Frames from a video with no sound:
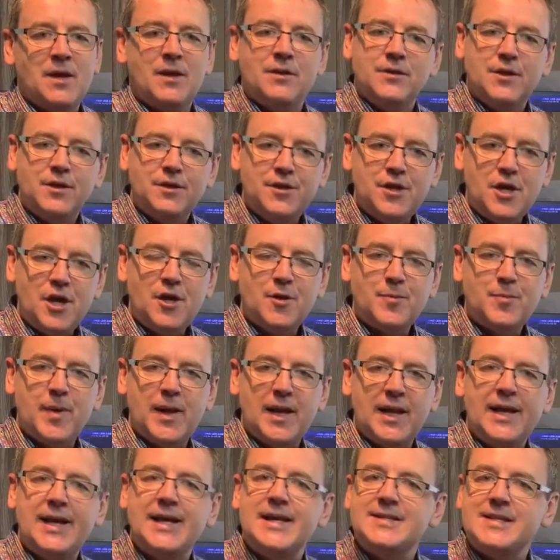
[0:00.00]
The third
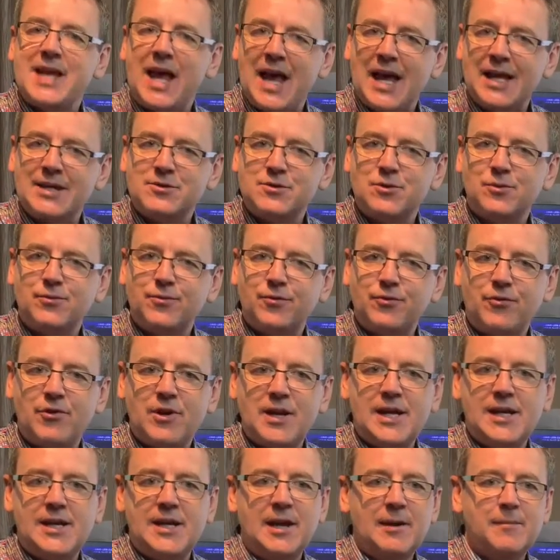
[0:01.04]
pillar is
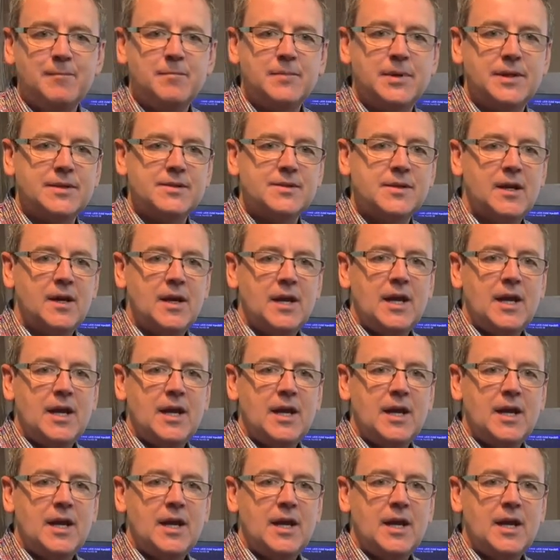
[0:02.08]
hassle-free numbers,